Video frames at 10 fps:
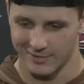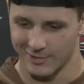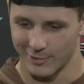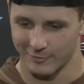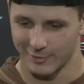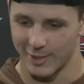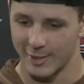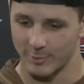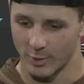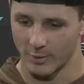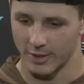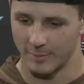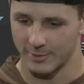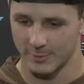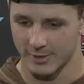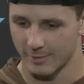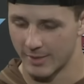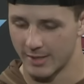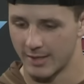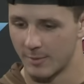you know, for him growing up, he was like,
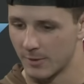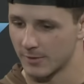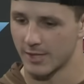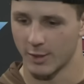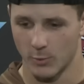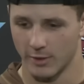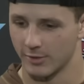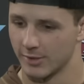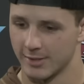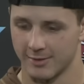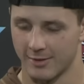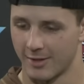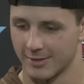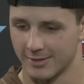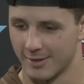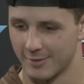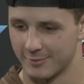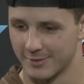"Man, Dan Marino's got a quick release and all that stuff."